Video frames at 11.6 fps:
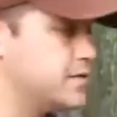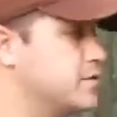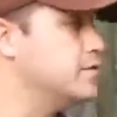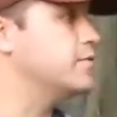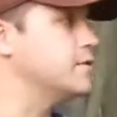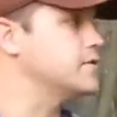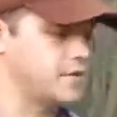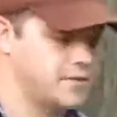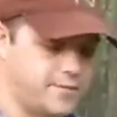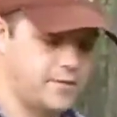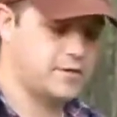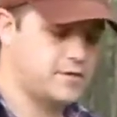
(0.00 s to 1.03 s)
so first things
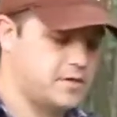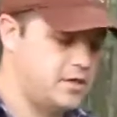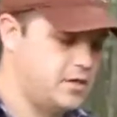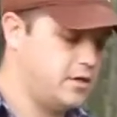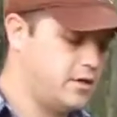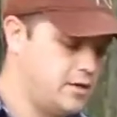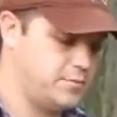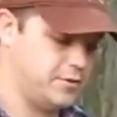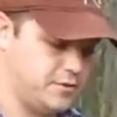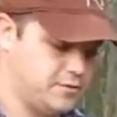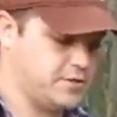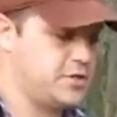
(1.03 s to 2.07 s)
first, you're going to put
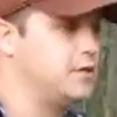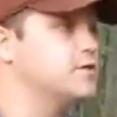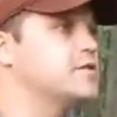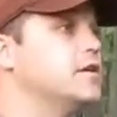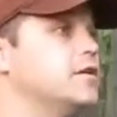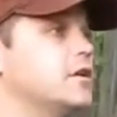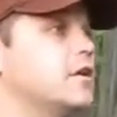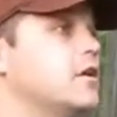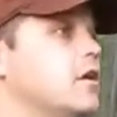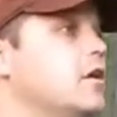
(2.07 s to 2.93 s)
those shells on there,